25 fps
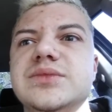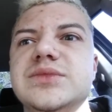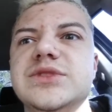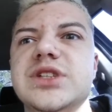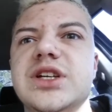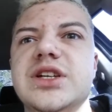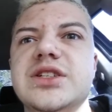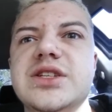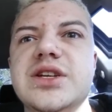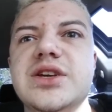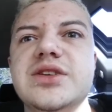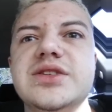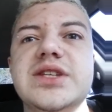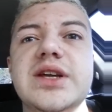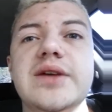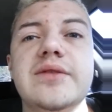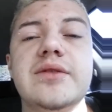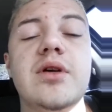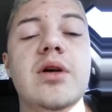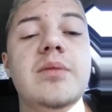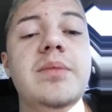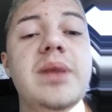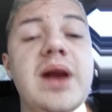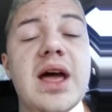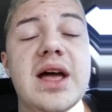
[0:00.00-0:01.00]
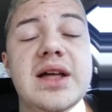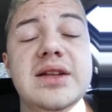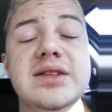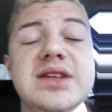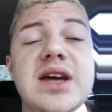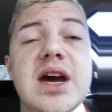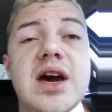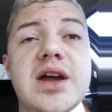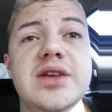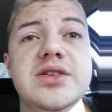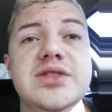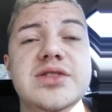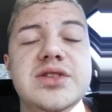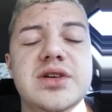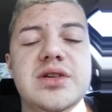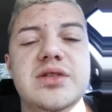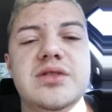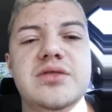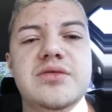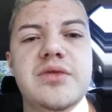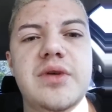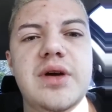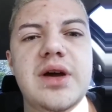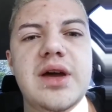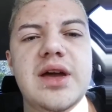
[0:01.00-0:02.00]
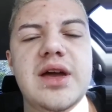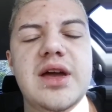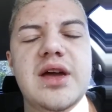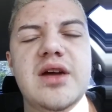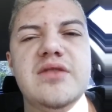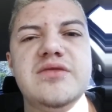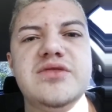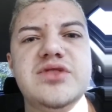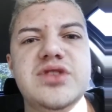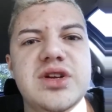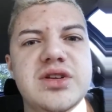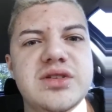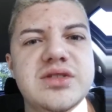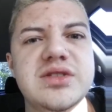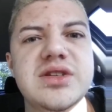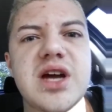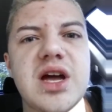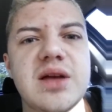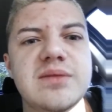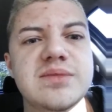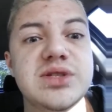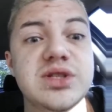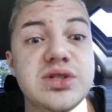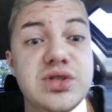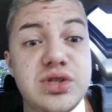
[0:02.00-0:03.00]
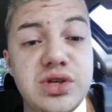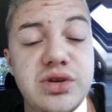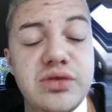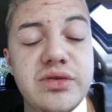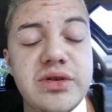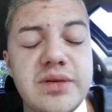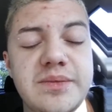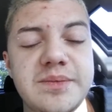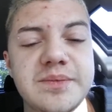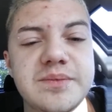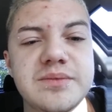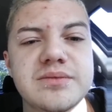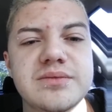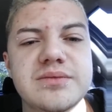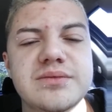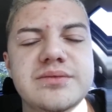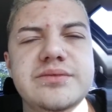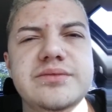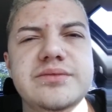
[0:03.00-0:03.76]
because I used to have it all planned out a certain way, of certain times to do them